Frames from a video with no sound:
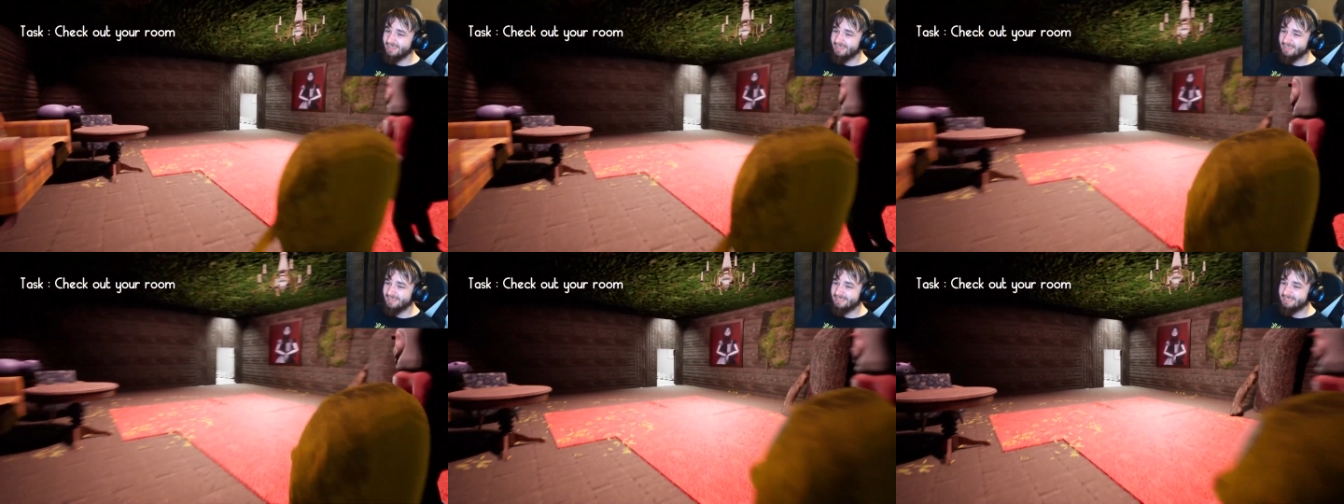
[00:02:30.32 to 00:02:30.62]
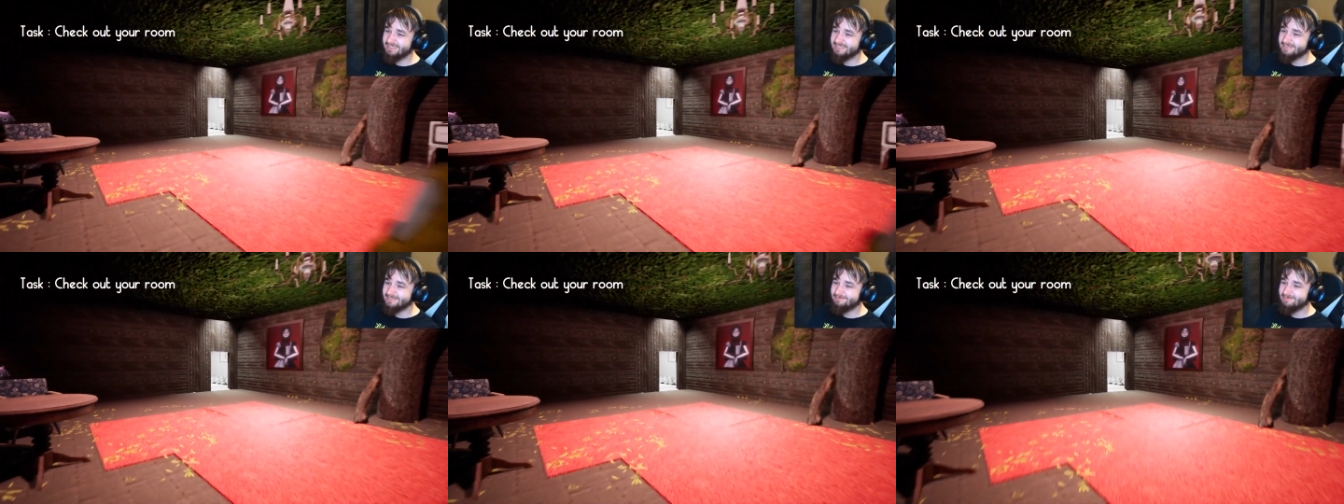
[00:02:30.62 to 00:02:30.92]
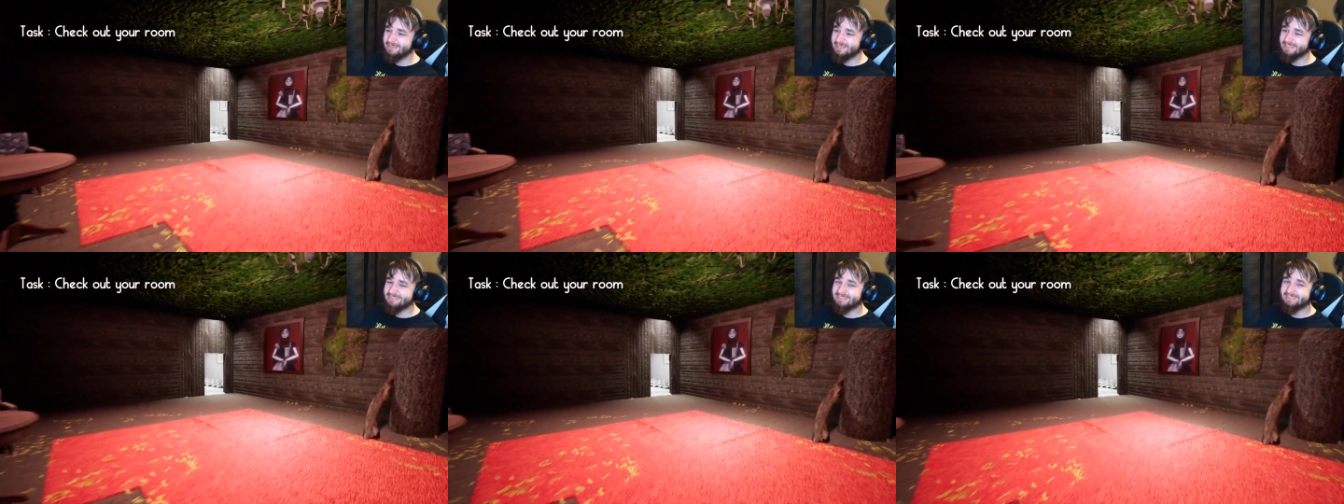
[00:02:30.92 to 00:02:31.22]
it is
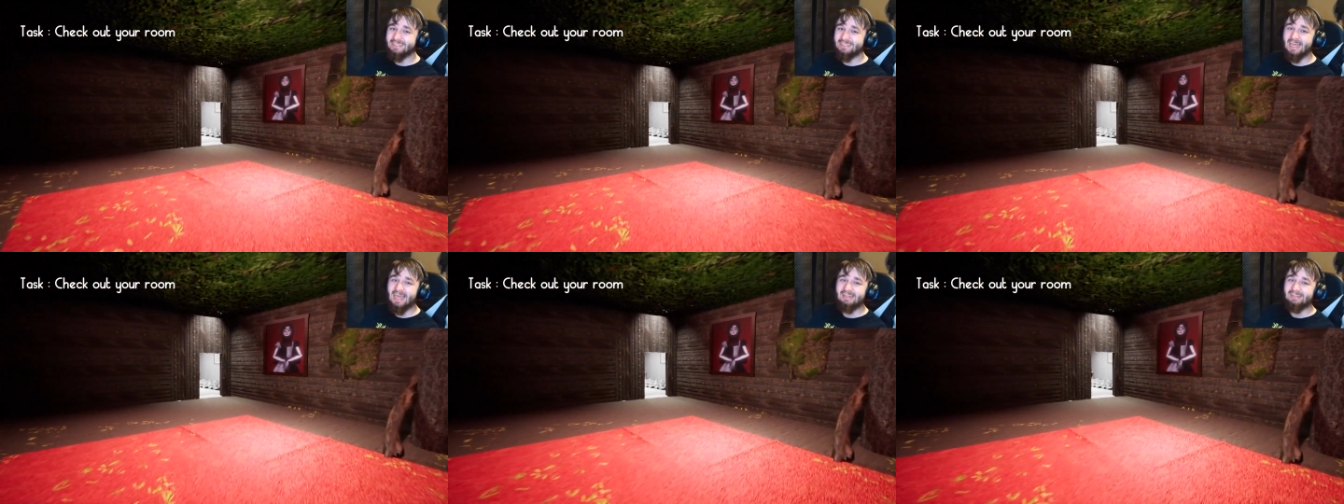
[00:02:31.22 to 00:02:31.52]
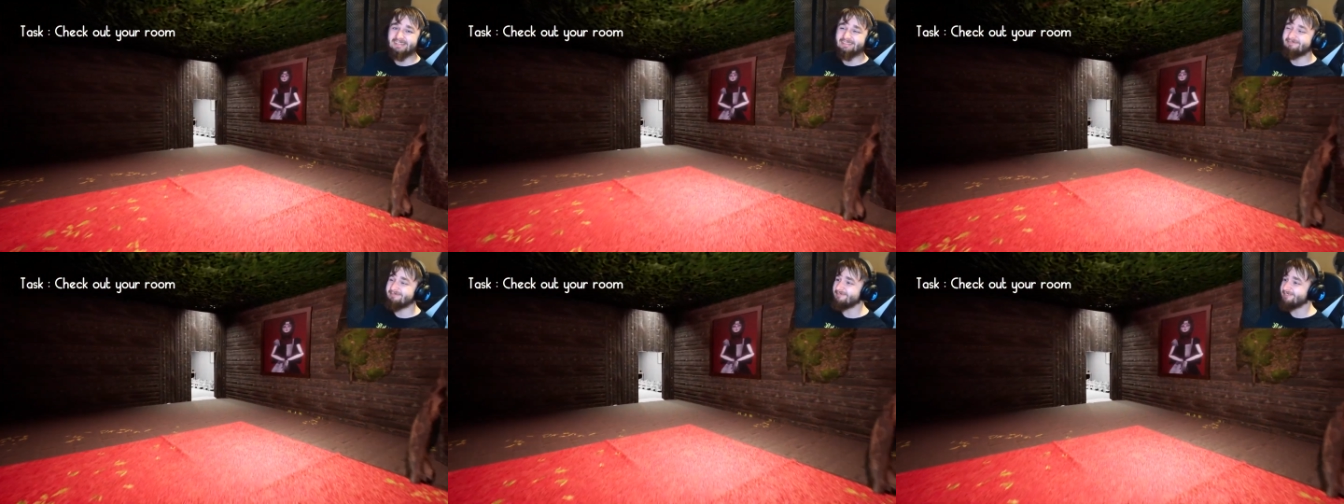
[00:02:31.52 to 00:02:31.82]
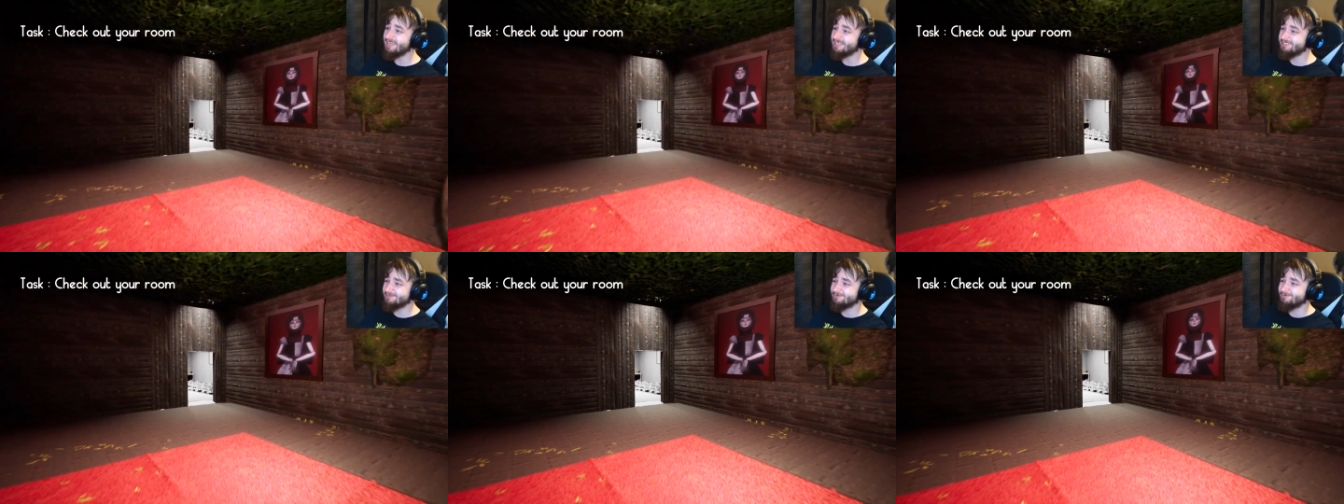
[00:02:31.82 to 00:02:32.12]
because
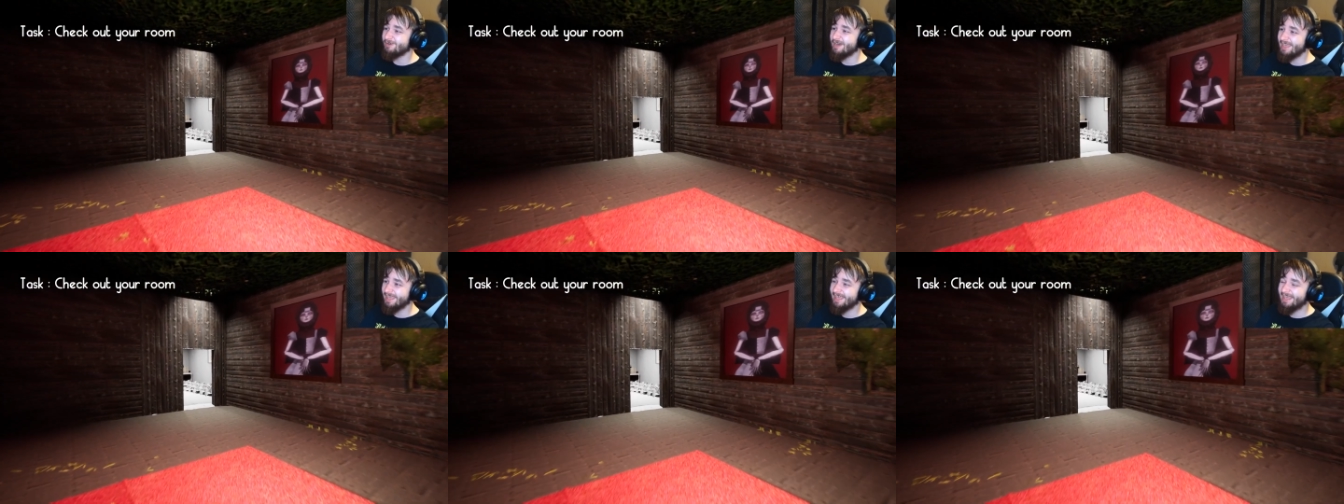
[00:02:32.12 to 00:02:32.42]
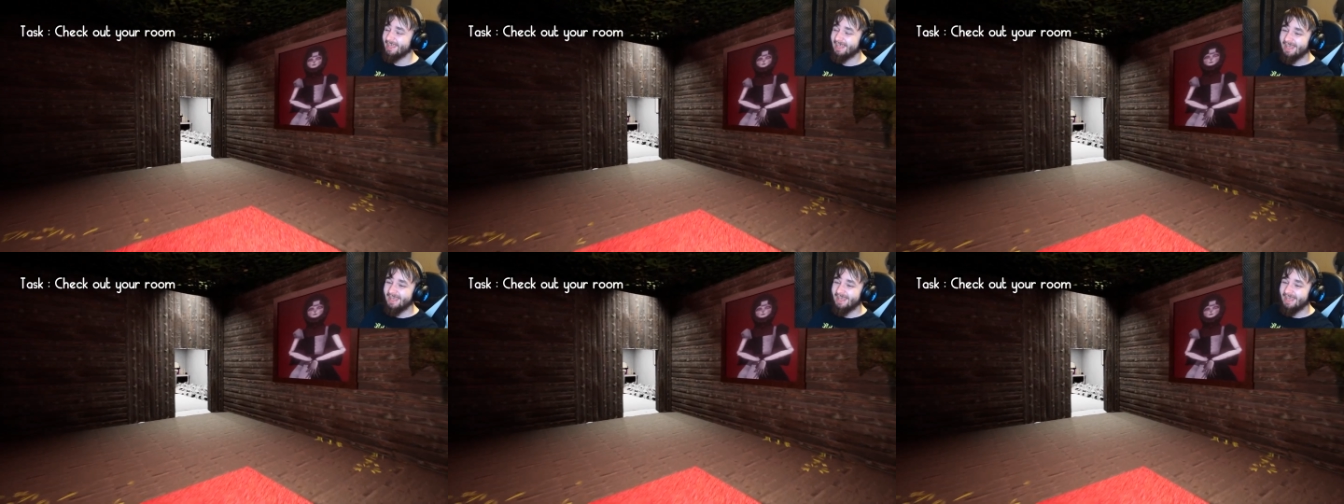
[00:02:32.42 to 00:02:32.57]
guess what?